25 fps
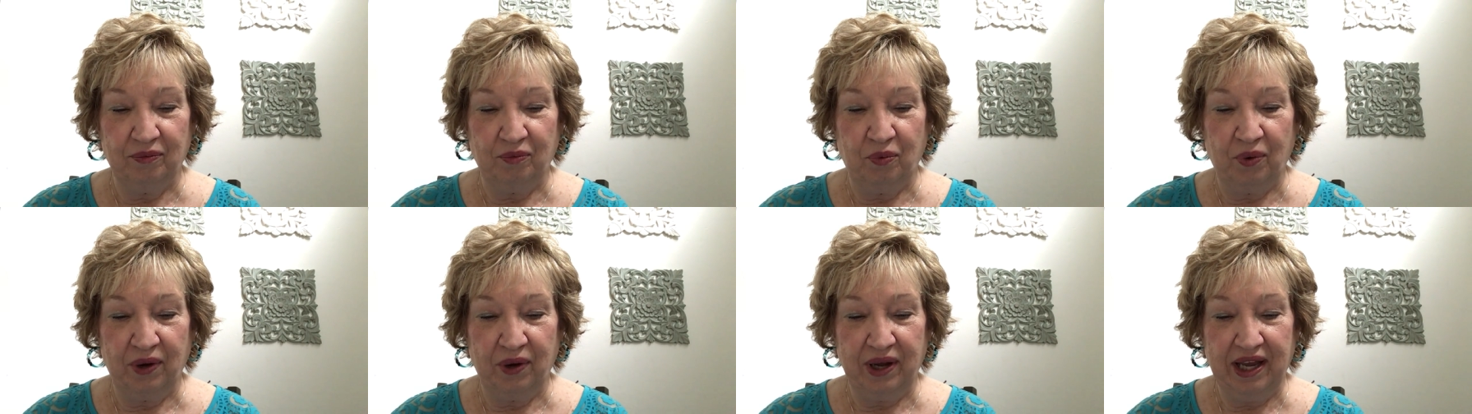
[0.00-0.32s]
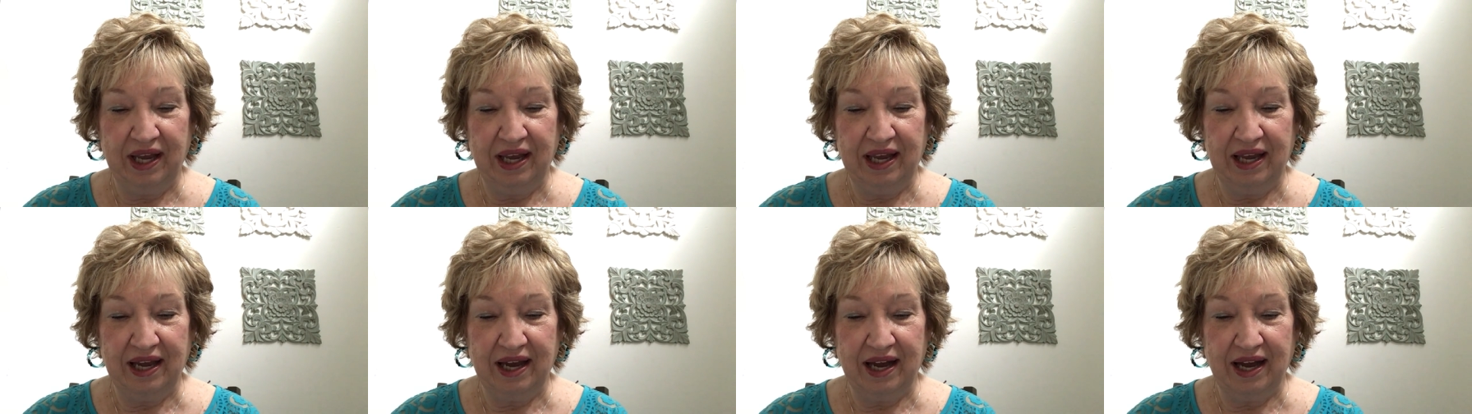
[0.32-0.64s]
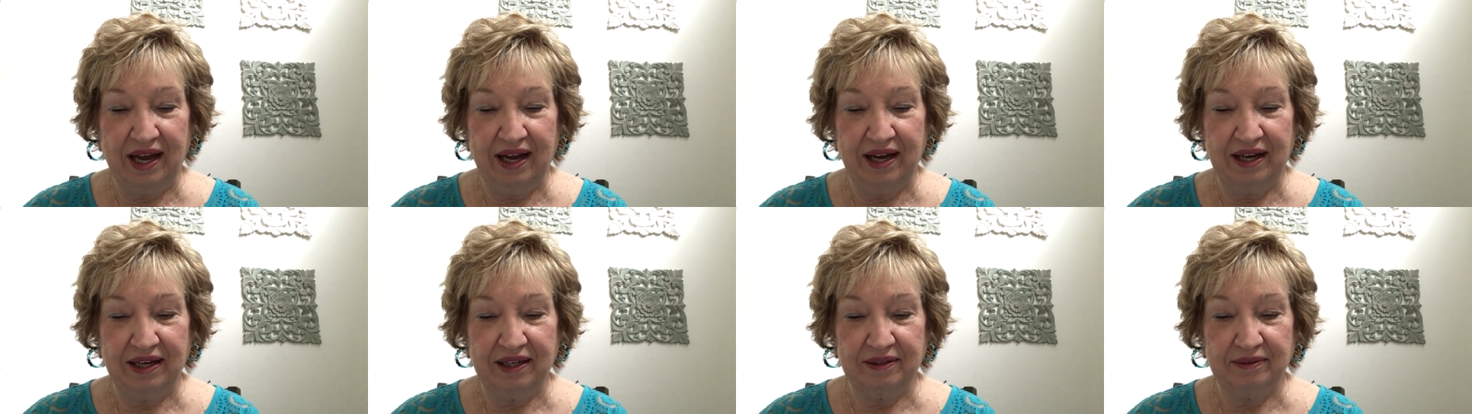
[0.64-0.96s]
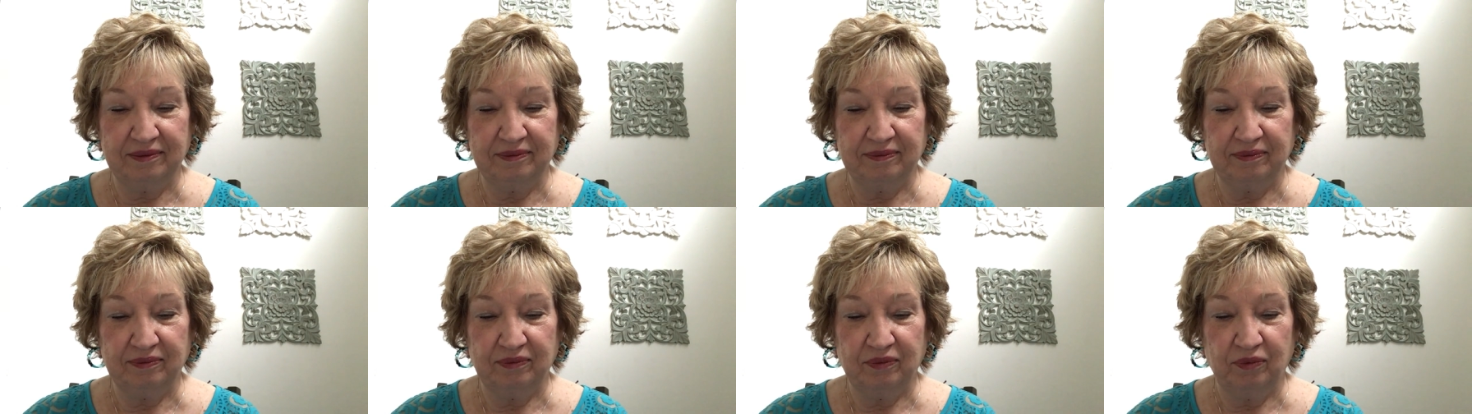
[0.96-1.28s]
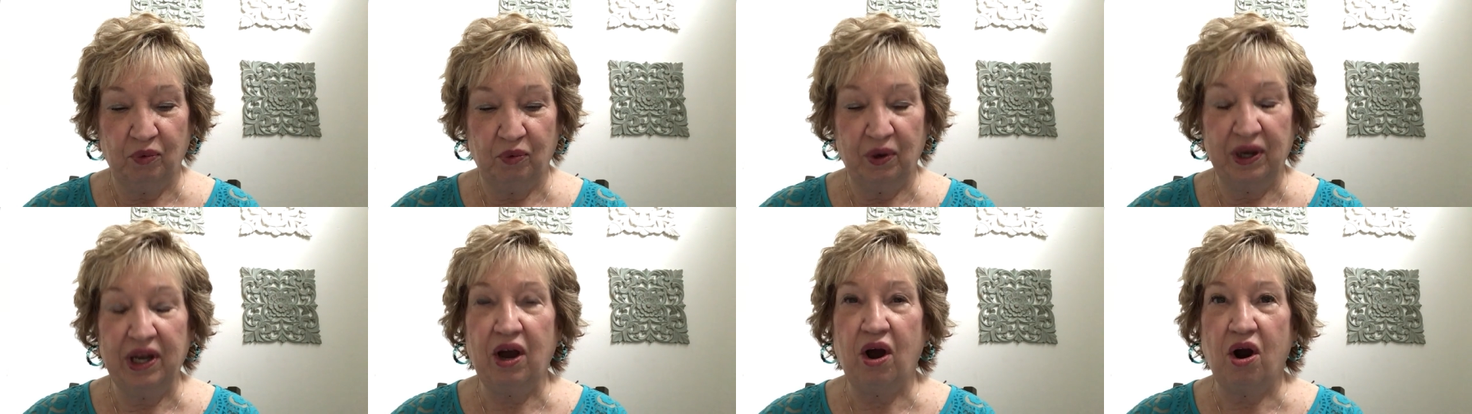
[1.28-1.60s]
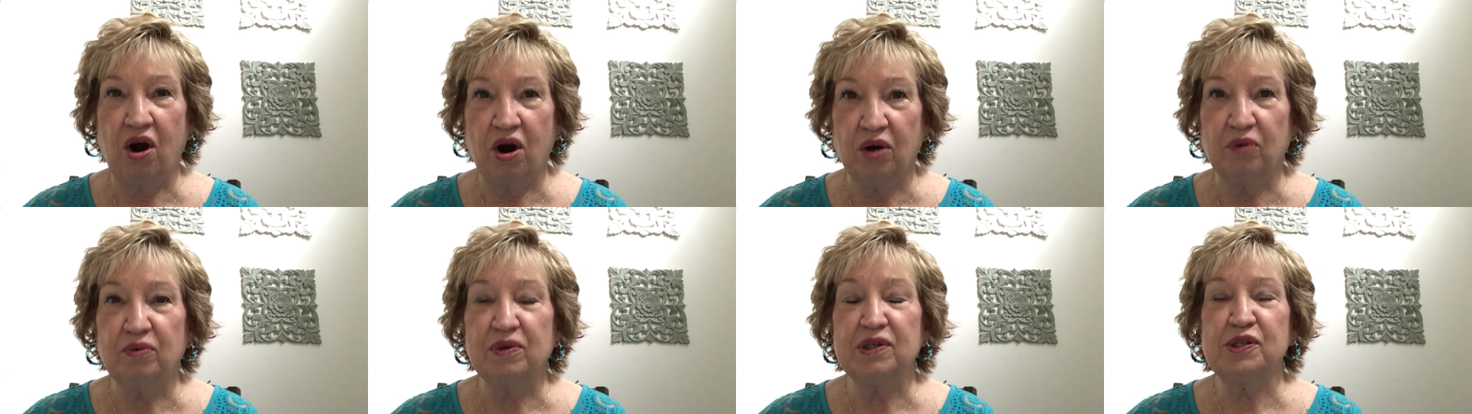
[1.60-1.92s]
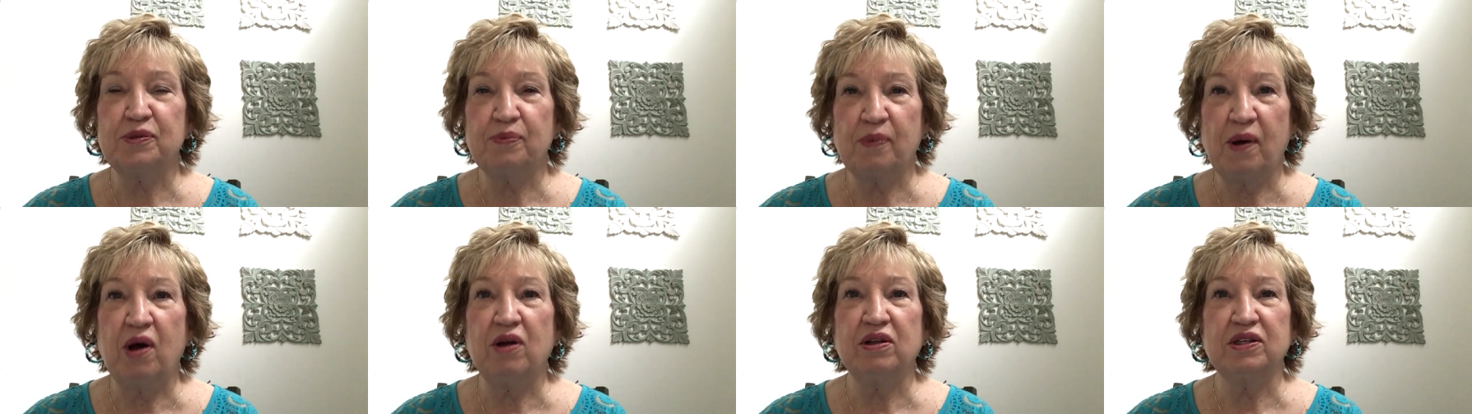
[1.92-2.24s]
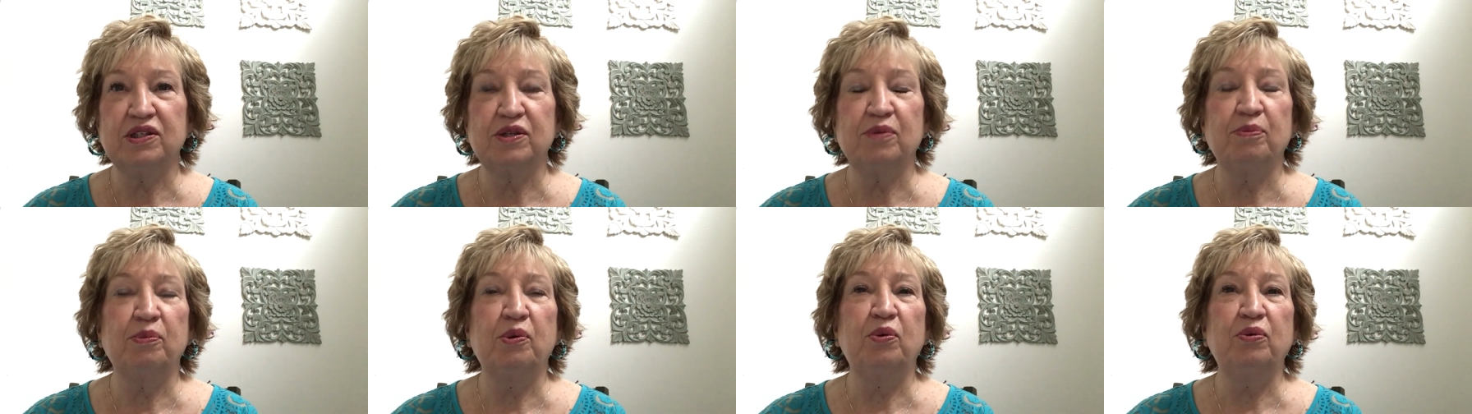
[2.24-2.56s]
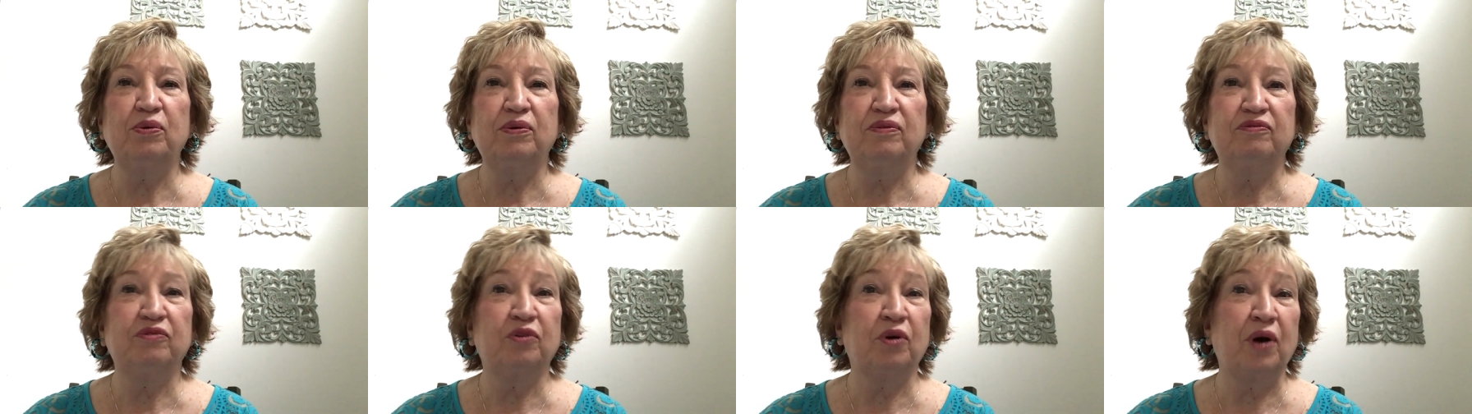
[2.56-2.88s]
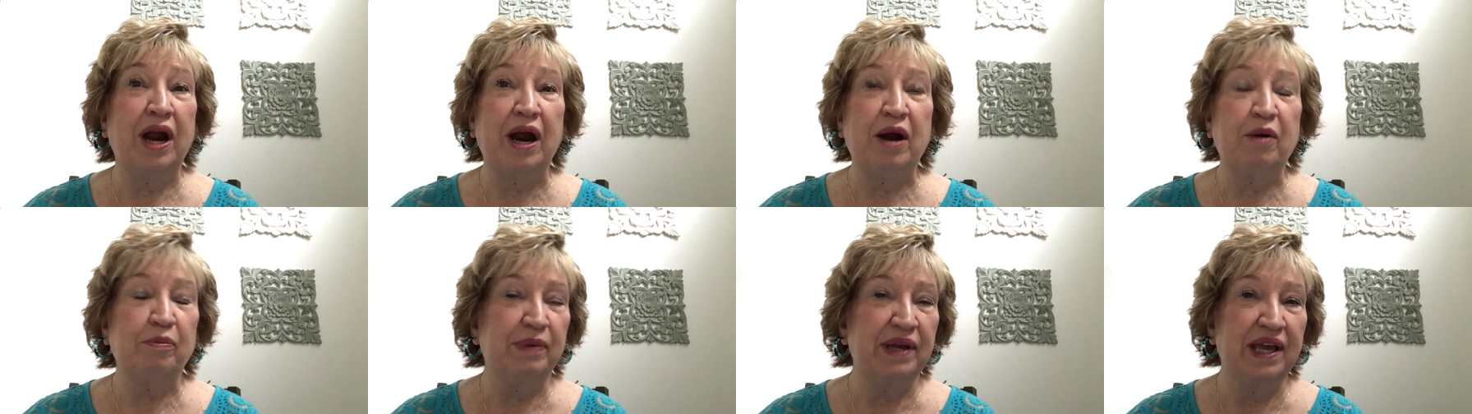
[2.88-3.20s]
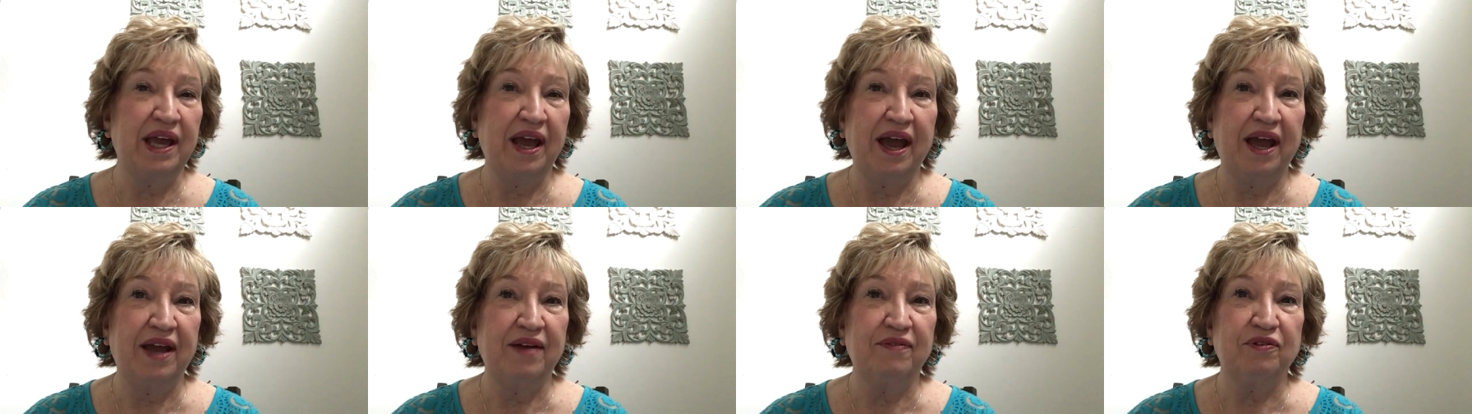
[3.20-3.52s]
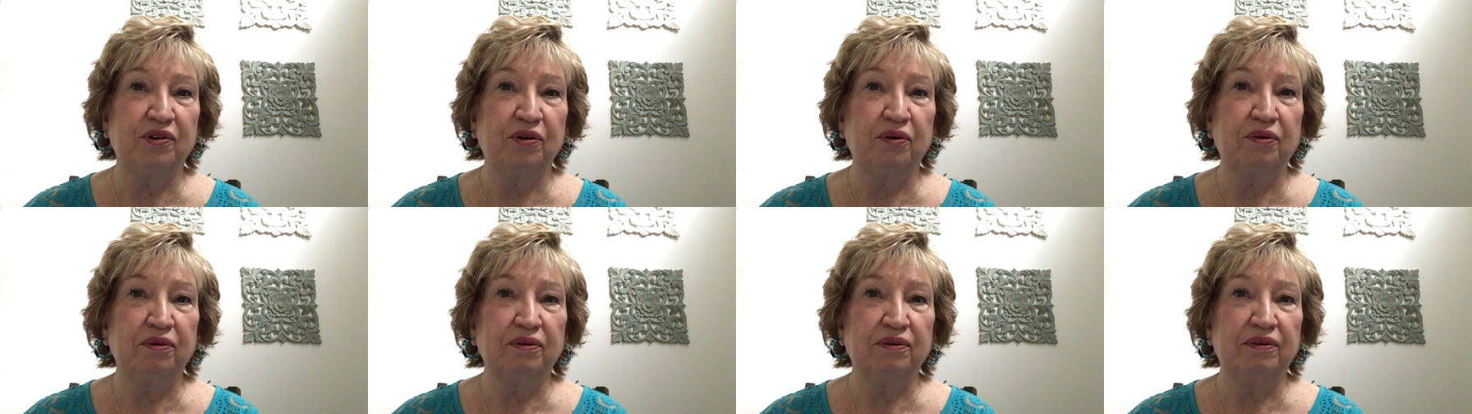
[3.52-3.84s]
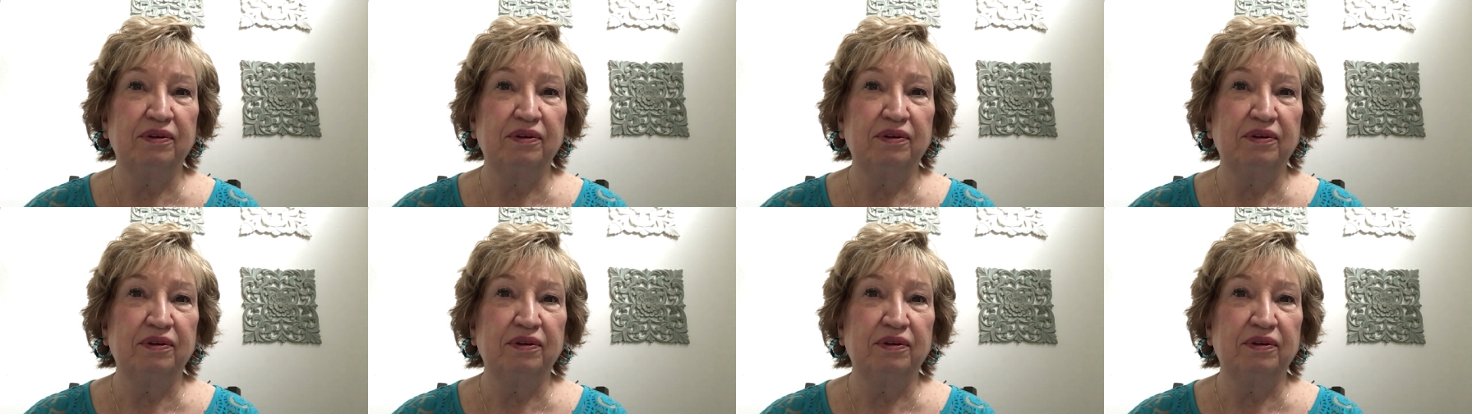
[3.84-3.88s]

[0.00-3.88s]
we um, we are responsible for our behavior